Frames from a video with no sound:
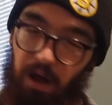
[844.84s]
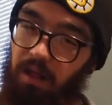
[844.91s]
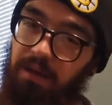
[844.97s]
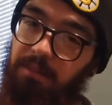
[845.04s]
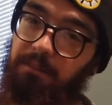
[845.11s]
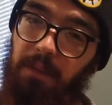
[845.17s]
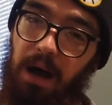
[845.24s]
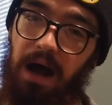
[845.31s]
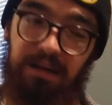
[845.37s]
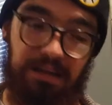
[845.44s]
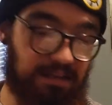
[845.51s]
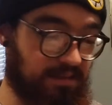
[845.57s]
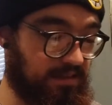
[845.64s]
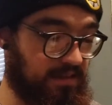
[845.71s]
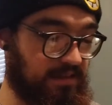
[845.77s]
all
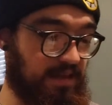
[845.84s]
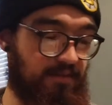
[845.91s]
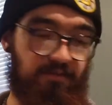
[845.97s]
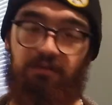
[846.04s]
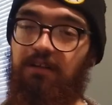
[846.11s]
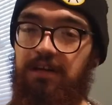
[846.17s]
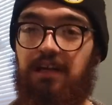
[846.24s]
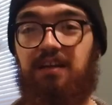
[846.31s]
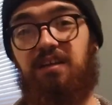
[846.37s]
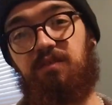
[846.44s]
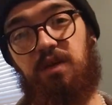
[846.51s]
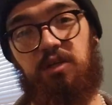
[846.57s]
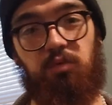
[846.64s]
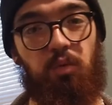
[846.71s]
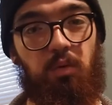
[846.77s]
embody different
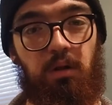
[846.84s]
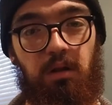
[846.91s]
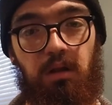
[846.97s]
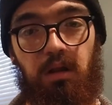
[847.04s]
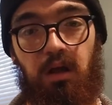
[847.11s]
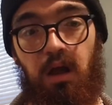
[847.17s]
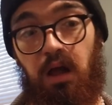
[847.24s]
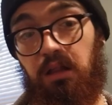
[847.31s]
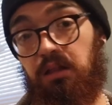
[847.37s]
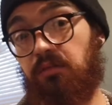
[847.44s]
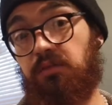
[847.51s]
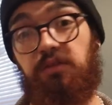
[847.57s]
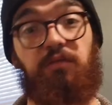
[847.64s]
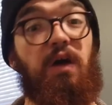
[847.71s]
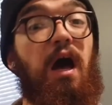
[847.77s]
individual
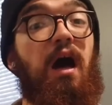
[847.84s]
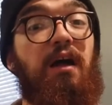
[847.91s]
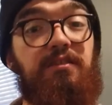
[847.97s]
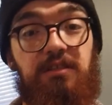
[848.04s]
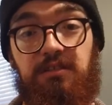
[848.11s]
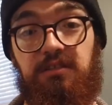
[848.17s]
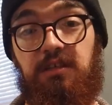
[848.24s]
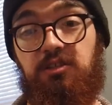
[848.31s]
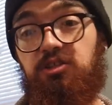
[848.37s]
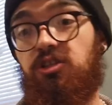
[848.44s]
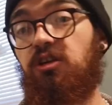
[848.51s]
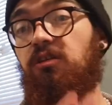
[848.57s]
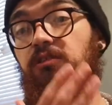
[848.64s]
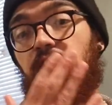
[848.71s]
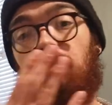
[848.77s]
levels of consciousness,
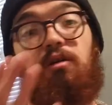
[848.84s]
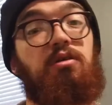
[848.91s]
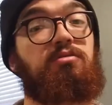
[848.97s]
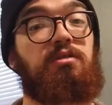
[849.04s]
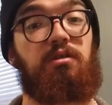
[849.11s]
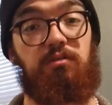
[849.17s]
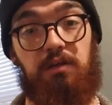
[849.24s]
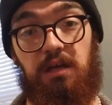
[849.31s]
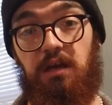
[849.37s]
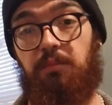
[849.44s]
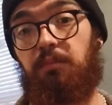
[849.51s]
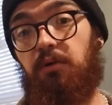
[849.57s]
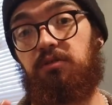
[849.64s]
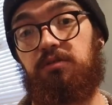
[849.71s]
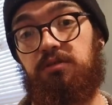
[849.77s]
sure, in our own
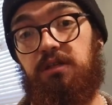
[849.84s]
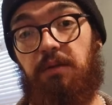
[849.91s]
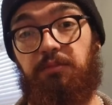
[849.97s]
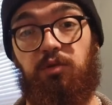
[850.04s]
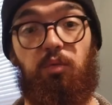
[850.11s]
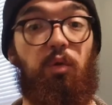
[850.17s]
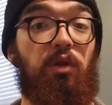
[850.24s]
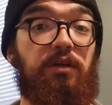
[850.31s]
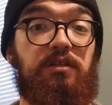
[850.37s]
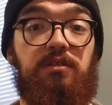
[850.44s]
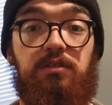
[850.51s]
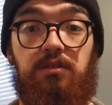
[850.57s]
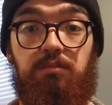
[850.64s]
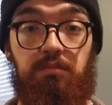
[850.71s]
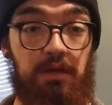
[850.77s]
unique perceptual
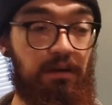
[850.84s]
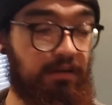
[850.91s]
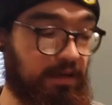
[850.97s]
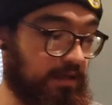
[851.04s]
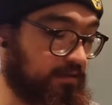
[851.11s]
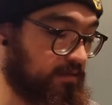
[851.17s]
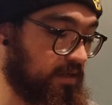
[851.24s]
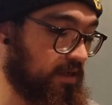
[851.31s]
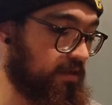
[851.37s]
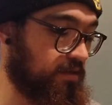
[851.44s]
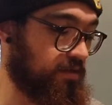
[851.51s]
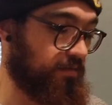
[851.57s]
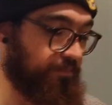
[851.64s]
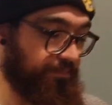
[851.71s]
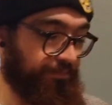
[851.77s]

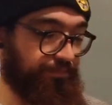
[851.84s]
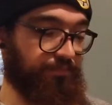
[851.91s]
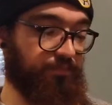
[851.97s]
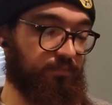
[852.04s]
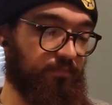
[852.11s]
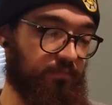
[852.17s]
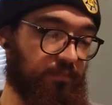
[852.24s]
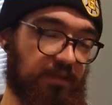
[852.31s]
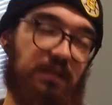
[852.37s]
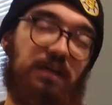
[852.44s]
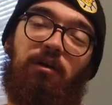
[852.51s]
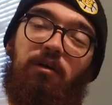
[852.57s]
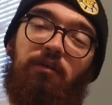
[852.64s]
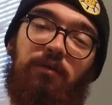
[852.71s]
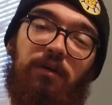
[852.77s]
experiences.
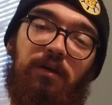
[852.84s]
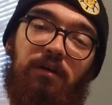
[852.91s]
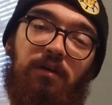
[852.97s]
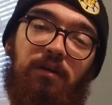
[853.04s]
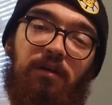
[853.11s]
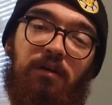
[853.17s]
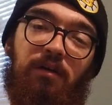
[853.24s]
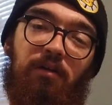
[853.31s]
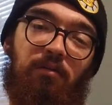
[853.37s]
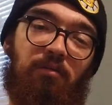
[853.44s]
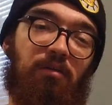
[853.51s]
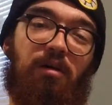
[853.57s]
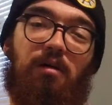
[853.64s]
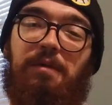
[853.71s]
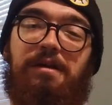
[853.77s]
However,
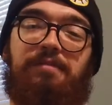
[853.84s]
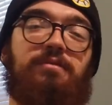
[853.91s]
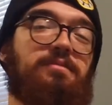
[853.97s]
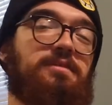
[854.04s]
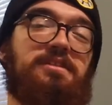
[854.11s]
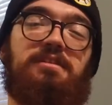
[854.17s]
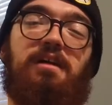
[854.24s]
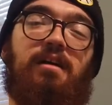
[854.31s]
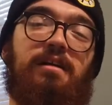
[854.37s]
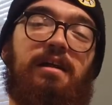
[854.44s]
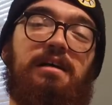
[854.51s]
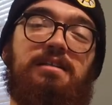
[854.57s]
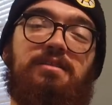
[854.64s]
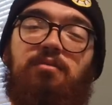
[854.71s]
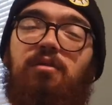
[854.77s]
we're all made from
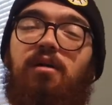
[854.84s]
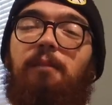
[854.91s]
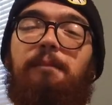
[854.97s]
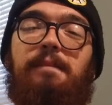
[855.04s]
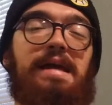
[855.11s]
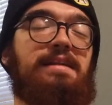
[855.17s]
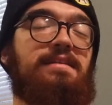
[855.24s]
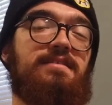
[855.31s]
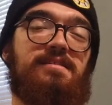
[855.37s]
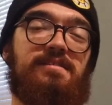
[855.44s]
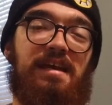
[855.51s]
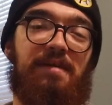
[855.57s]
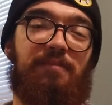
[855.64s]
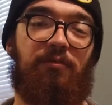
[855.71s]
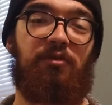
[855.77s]
stardust. We're all made of the
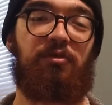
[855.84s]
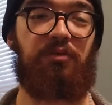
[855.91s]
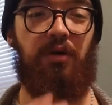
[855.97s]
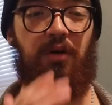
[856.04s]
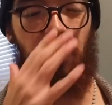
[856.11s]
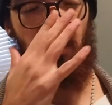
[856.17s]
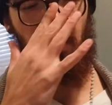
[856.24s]
same root.